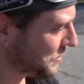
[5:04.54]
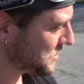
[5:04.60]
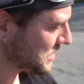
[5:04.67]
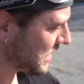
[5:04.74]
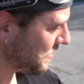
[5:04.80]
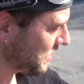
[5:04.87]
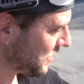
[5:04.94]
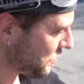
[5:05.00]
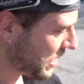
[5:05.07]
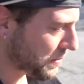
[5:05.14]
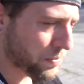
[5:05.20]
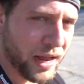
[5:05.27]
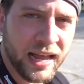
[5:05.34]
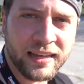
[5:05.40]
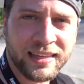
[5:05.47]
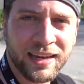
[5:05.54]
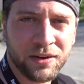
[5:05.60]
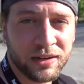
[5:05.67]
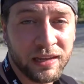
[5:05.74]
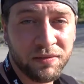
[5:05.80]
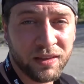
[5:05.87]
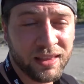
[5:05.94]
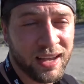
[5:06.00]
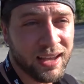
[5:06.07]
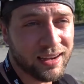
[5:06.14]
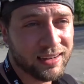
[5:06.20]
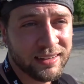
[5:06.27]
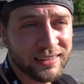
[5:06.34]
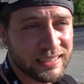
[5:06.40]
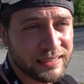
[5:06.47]
I was coming right back here, and even
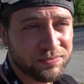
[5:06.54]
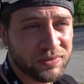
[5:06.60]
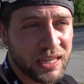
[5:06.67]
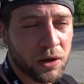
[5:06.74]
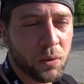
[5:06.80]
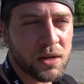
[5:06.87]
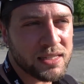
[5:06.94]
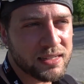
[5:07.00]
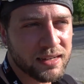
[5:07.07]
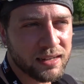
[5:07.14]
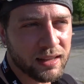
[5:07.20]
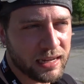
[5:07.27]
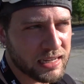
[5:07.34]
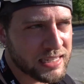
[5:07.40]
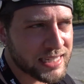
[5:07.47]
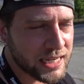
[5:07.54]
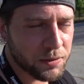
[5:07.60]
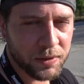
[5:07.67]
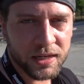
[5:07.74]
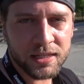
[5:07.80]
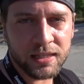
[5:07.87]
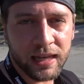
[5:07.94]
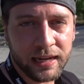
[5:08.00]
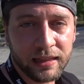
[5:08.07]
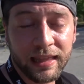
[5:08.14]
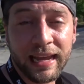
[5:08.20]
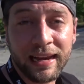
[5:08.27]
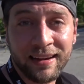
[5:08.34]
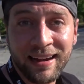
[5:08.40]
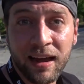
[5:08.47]
then, it wasn't like a serious like
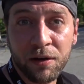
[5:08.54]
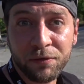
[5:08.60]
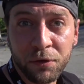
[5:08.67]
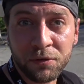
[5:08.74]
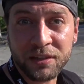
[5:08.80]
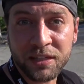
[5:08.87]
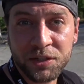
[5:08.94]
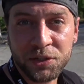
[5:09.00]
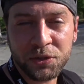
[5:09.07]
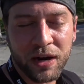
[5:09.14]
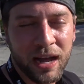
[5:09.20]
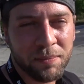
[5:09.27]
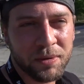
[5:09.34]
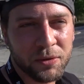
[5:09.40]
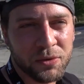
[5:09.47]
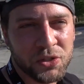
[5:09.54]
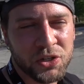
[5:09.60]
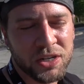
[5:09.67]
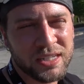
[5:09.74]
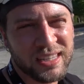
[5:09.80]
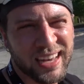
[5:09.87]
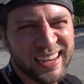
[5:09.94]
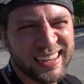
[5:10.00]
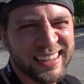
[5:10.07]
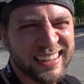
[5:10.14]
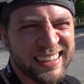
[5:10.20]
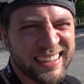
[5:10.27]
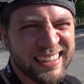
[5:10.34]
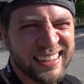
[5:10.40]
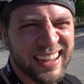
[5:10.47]
land now voltage drop. It was just like
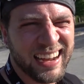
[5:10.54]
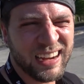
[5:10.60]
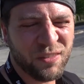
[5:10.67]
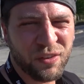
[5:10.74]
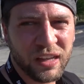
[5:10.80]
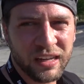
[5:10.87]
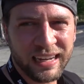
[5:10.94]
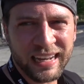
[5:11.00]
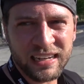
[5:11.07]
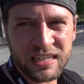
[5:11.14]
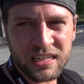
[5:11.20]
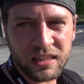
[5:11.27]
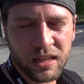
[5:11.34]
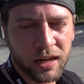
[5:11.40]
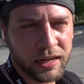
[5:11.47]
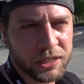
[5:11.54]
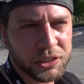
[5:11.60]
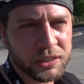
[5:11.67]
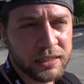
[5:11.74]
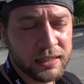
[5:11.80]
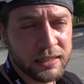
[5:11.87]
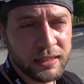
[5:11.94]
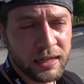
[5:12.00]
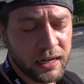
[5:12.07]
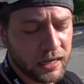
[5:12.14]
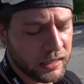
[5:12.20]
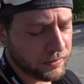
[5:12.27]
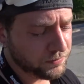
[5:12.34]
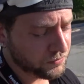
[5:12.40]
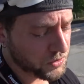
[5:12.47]
I could feel it getting sluggish.
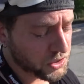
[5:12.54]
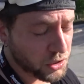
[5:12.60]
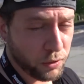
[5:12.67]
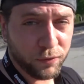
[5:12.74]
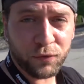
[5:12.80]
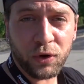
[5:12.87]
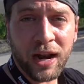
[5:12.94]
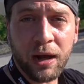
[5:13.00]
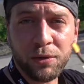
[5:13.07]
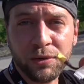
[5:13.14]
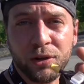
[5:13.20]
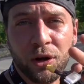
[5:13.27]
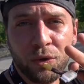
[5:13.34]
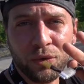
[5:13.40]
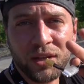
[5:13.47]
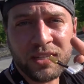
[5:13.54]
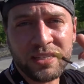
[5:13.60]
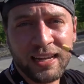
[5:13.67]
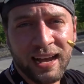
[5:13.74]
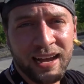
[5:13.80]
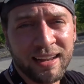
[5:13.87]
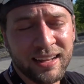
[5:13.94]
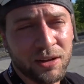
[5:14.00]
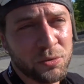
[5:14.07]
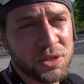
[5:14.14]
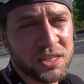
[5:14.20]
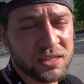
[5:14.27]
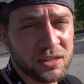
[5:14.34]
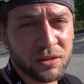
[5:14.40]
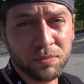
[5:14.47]
So for how low this got, it was
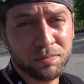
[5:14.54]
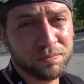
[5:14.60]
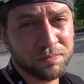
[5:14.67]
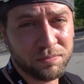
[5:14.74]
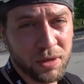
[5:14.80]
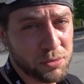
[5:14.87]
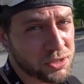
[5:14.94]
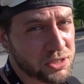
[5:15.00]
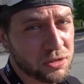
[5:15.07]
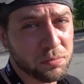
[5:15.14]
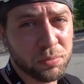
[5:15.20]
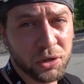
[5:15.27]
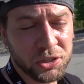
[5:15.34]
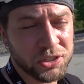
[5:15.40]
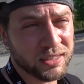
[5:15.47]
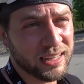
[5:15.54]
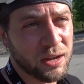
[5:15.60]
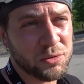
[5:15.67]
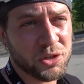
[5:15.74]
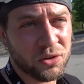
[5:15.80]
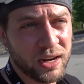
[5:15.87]
still pushing. That was